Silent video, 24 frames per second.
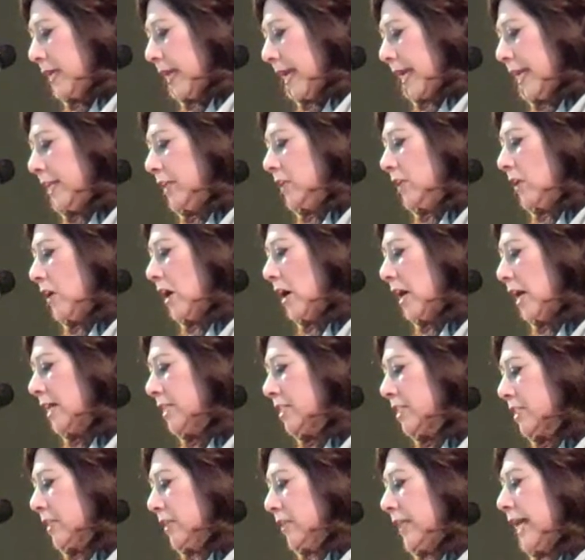And
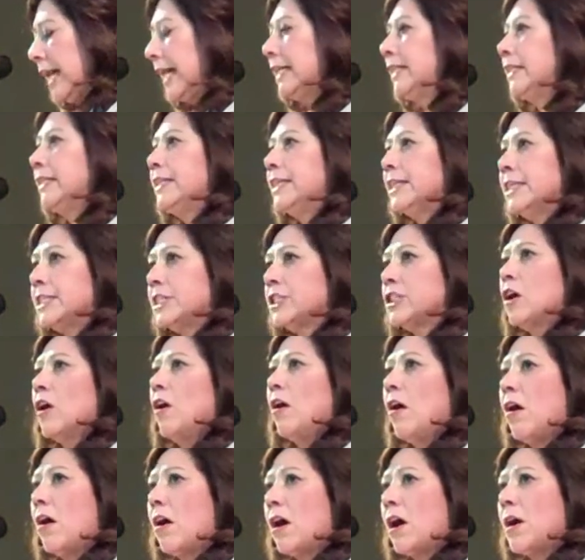laws like this
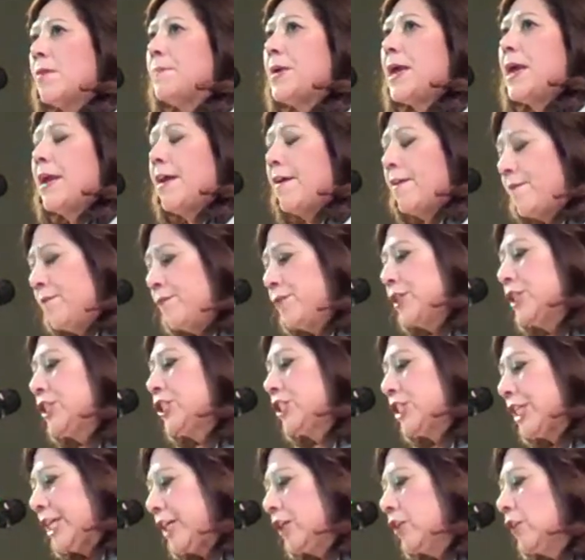harm every
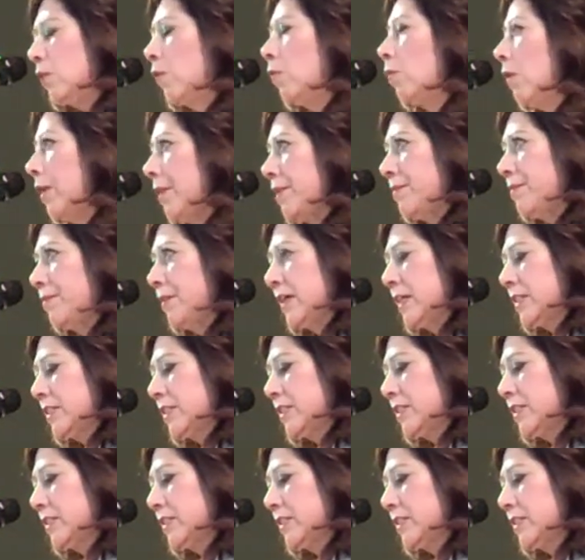single one of us.